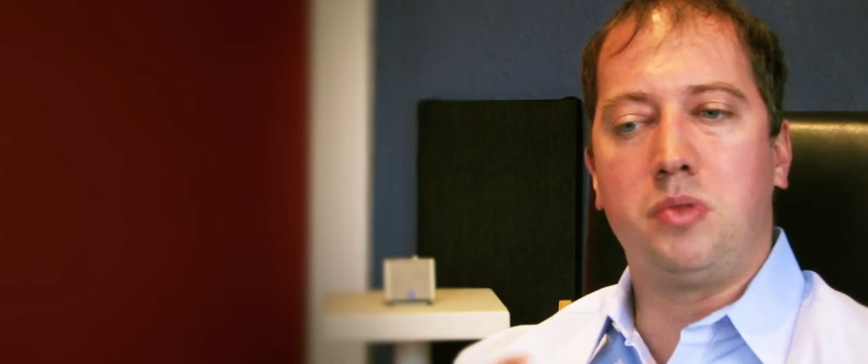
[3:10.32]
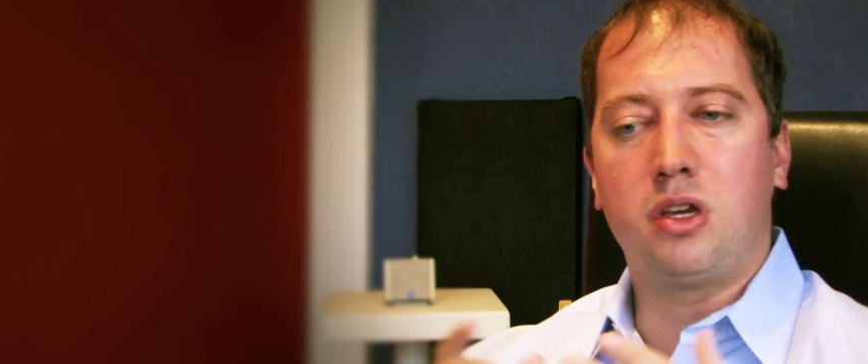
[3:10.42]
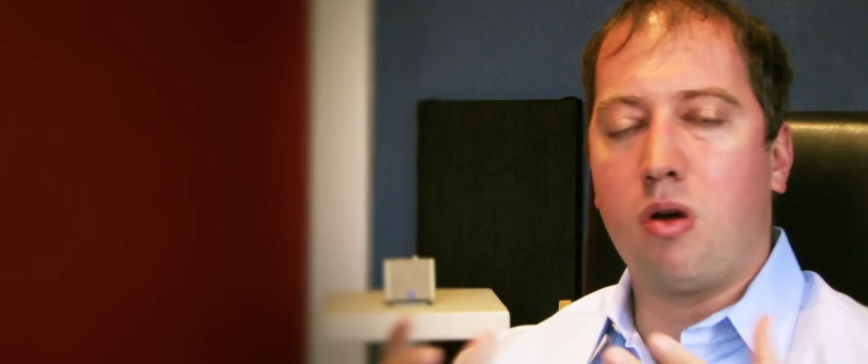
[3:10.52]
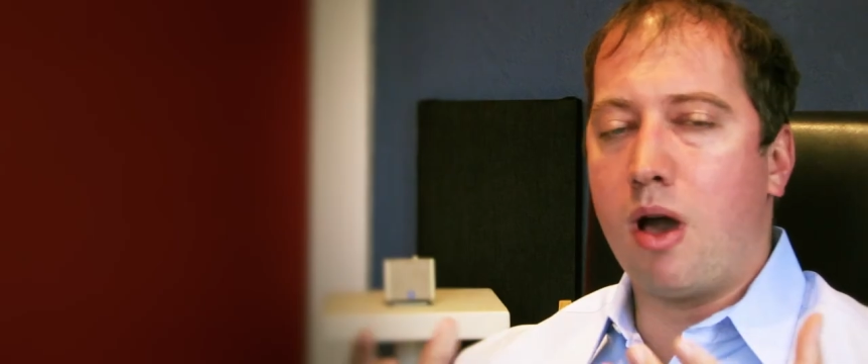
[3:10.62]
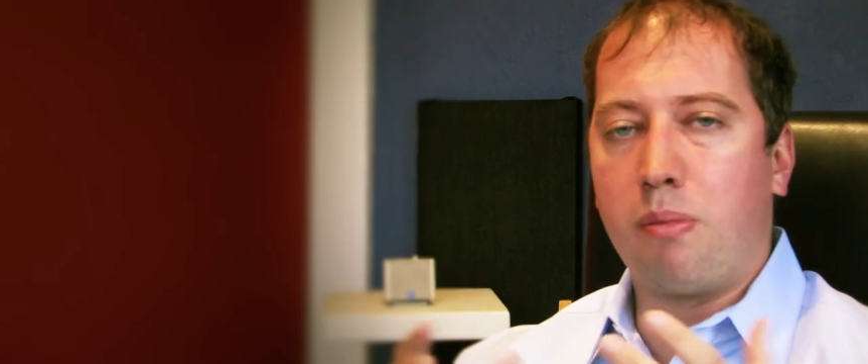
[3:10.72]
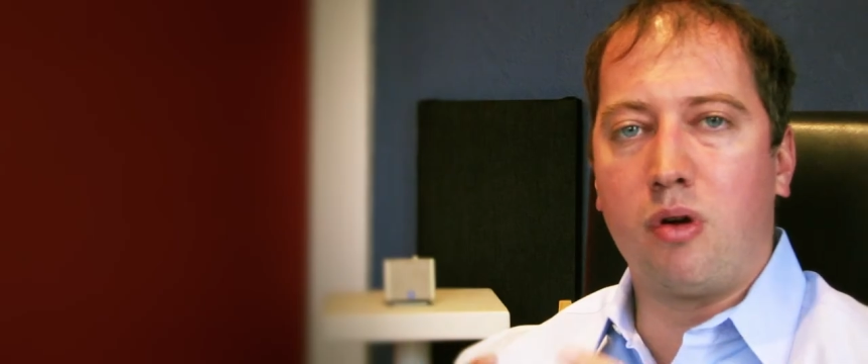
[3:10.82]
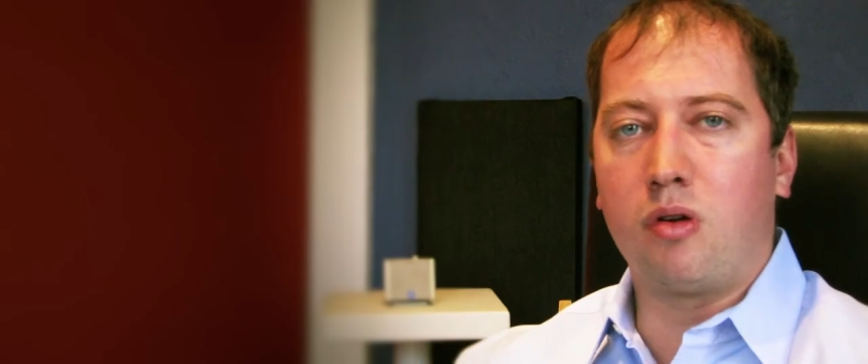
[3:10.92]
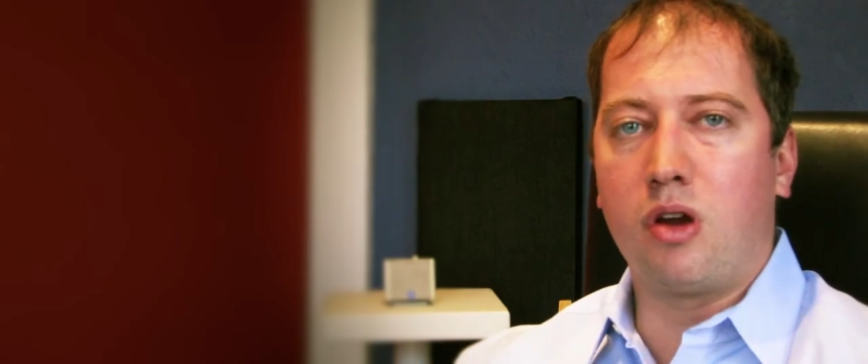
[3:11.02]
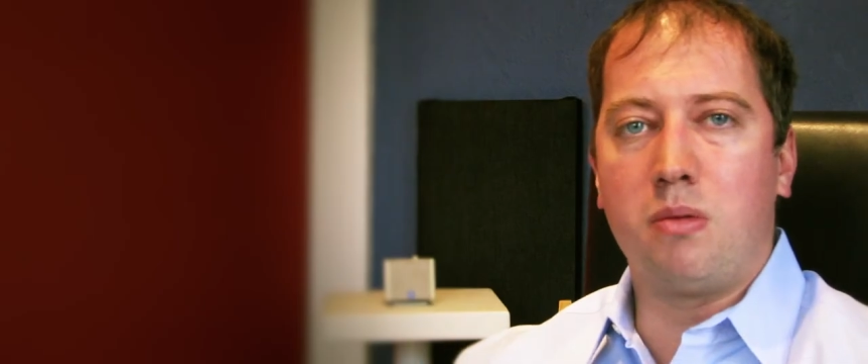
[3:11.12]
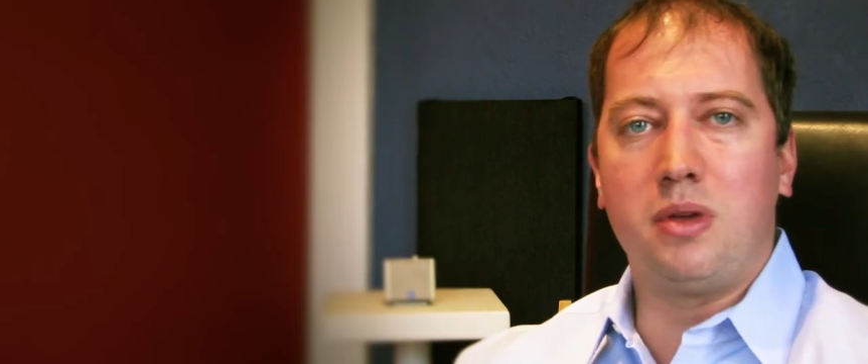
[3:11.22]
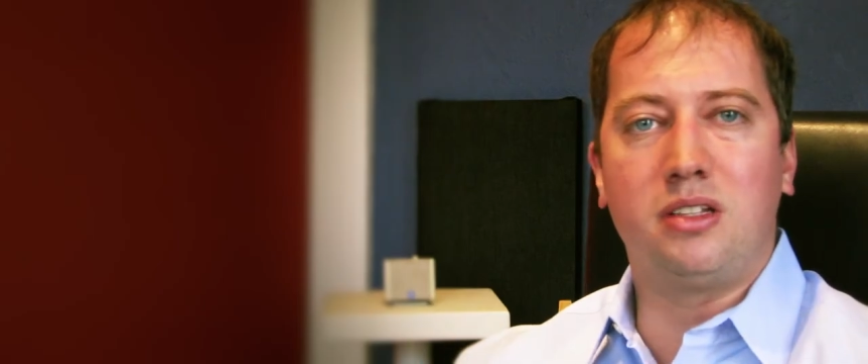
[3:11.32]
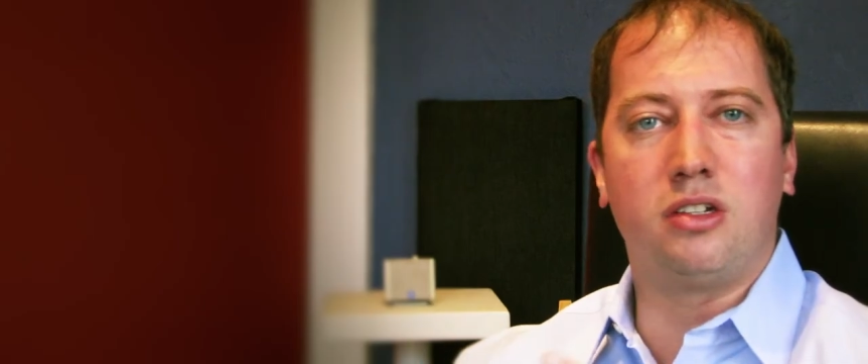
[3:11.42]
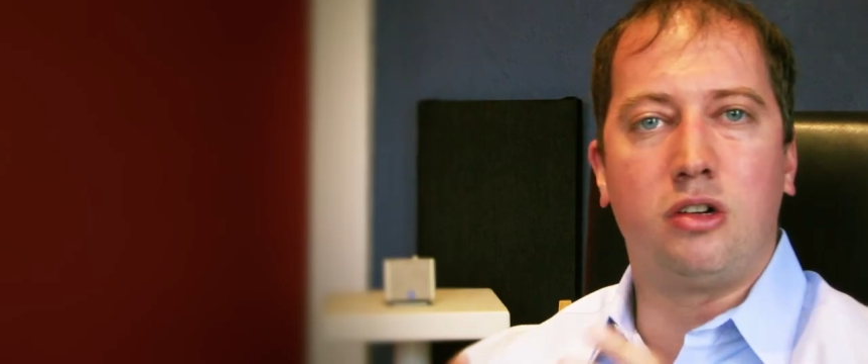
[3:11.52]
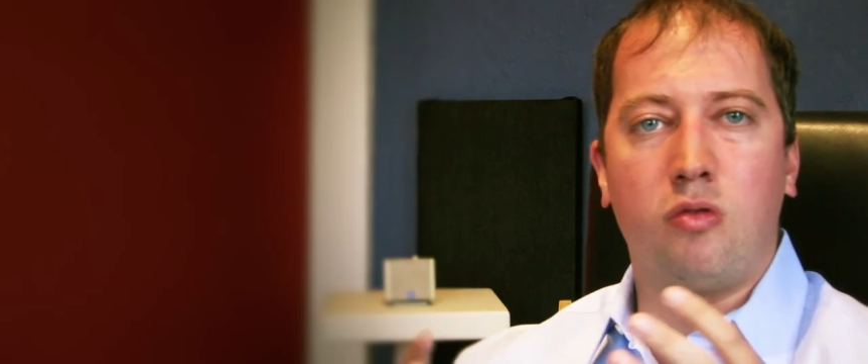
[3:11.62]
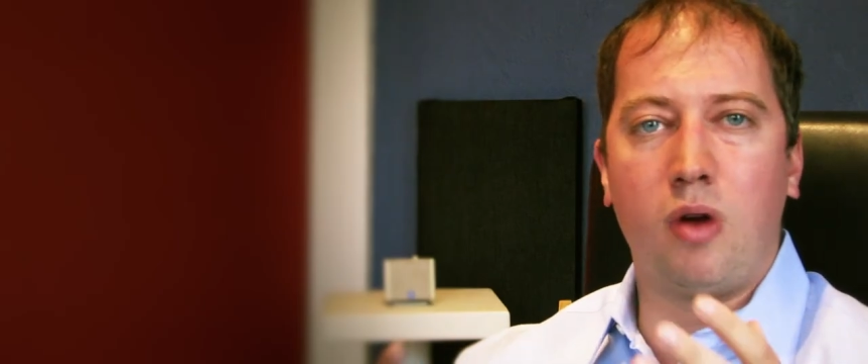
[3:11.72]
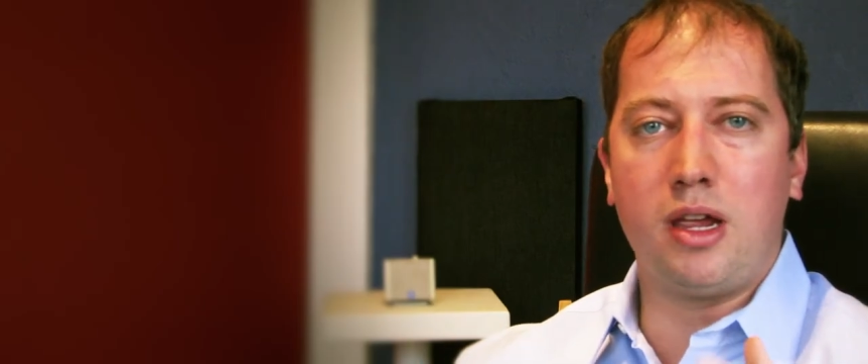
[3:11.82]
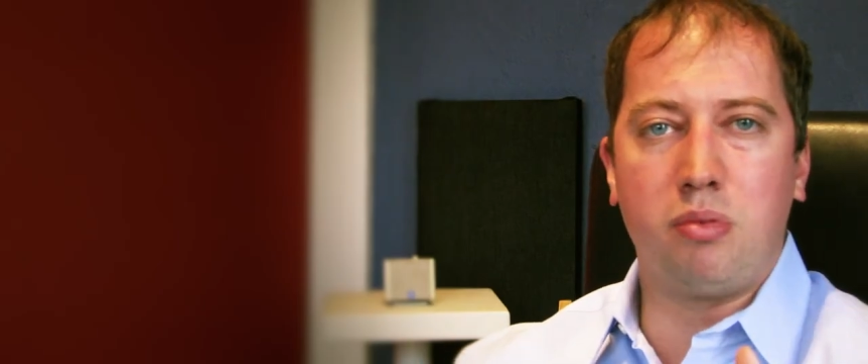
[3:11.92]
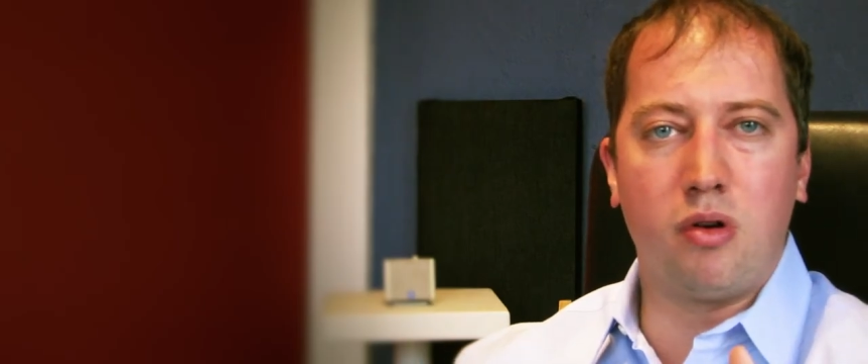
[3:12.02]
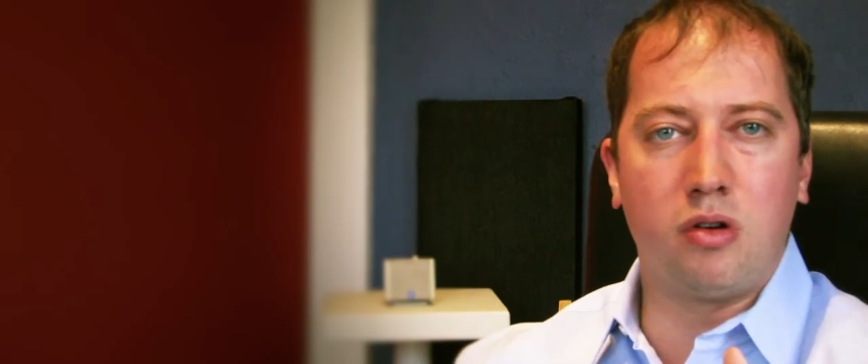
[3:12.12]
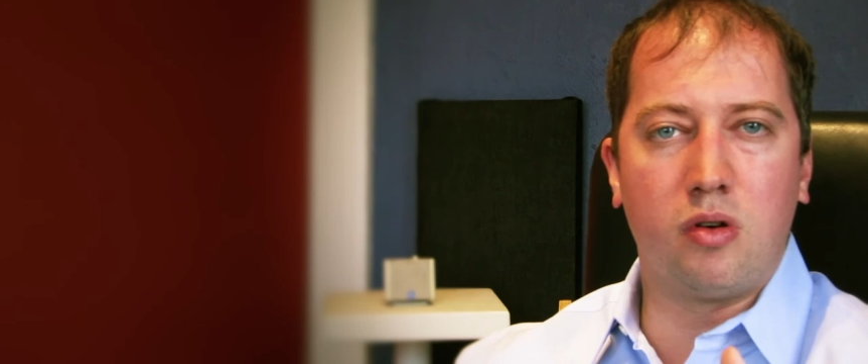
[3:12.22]
the co-op program, it's a great
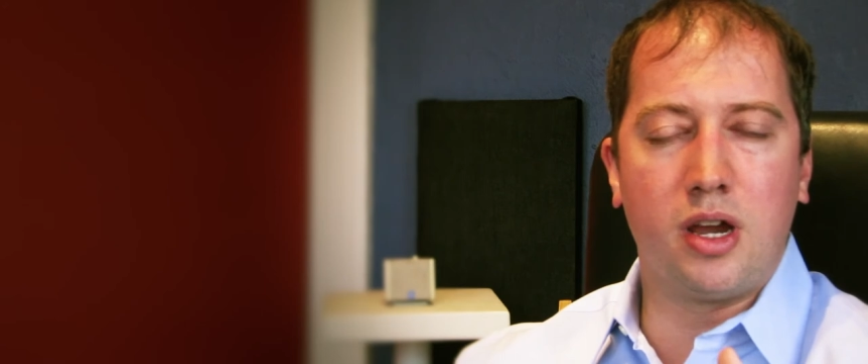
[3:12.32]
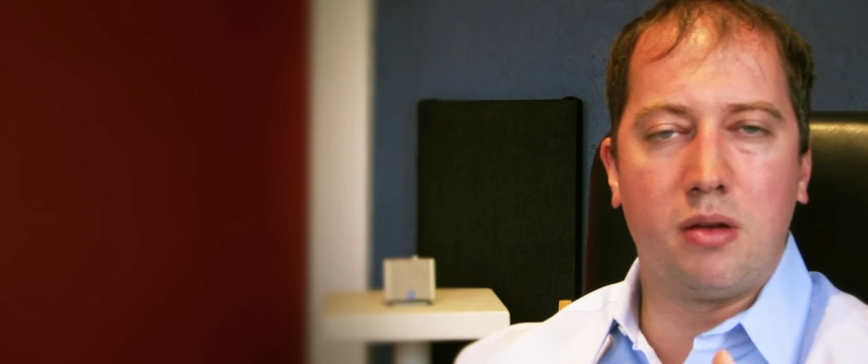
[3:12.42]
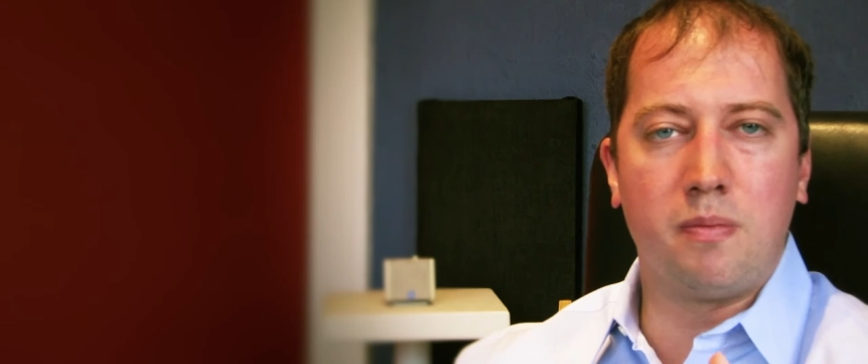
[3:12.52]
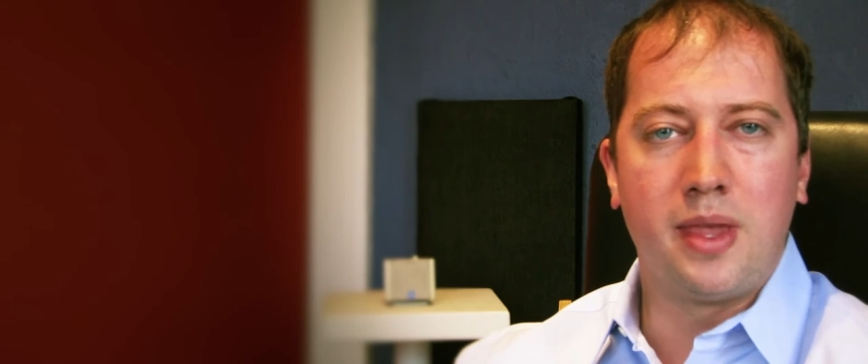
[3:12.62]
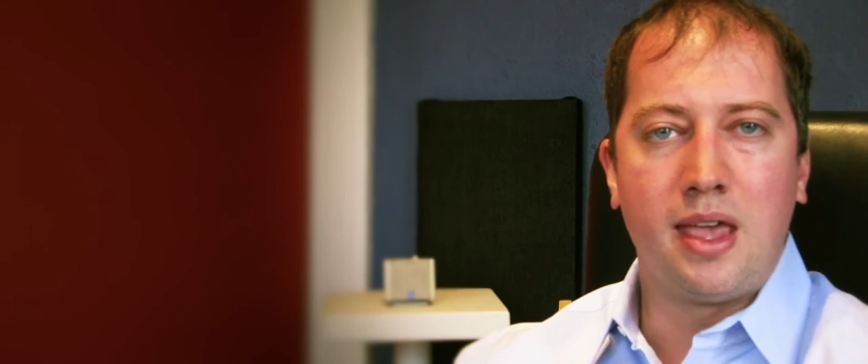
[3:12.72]
program